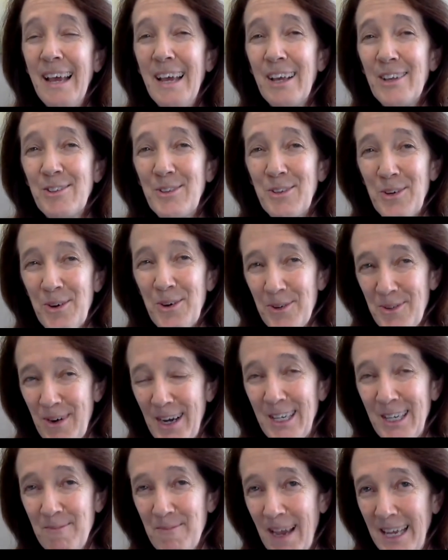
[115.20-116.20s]
So
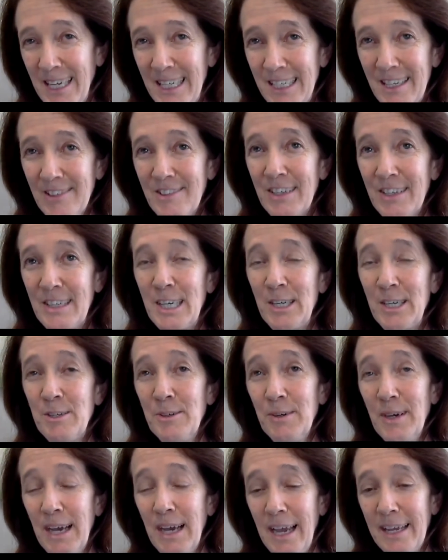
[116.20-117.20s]
already many years
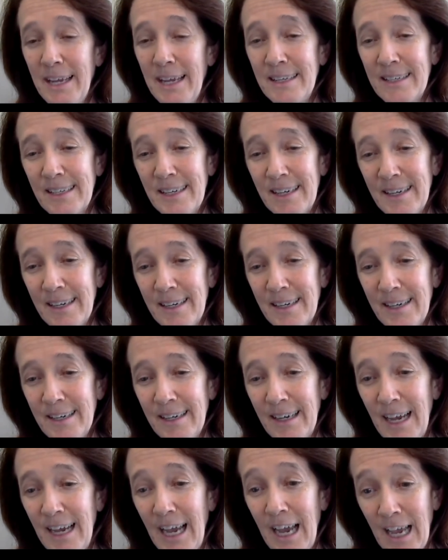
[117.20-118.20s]
ago, and
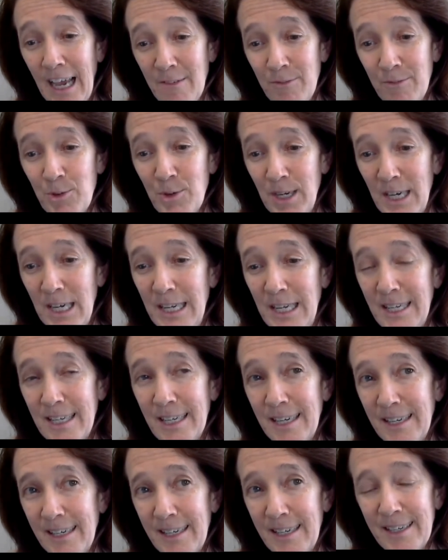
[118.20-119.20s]
uh, I have really
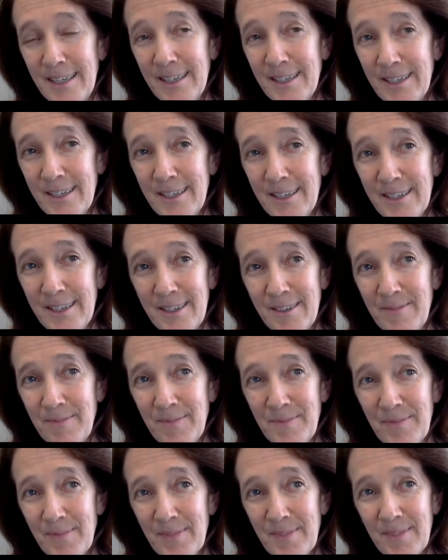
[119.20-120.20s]
uh,
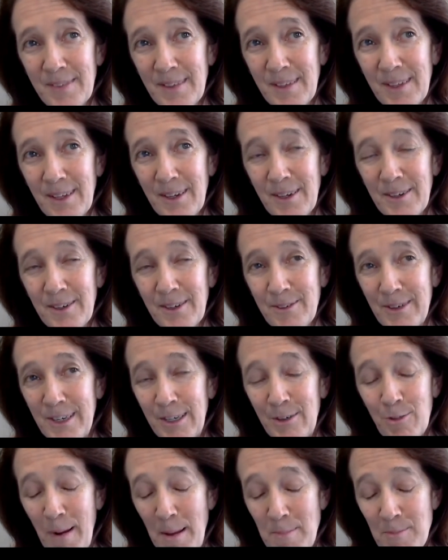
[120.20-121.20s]
um, a
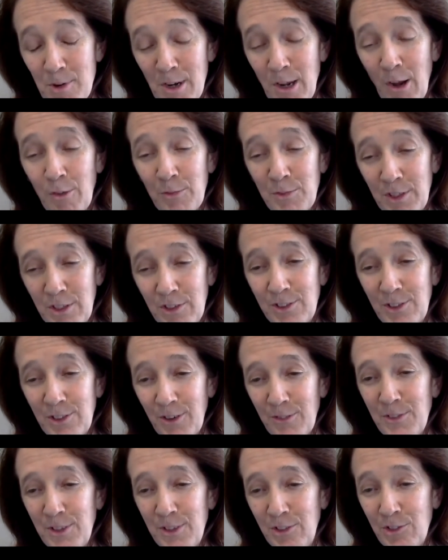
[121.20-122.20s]
great memory of this
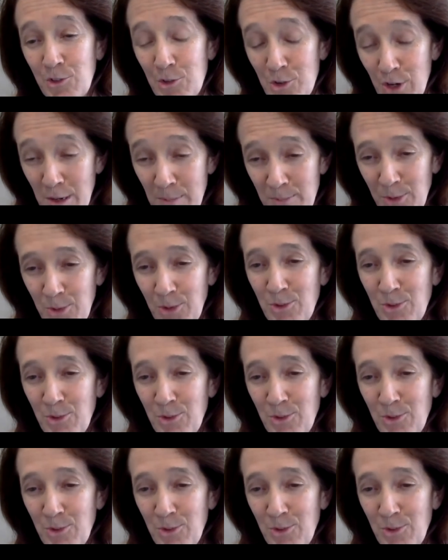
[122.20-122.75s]
of this trip to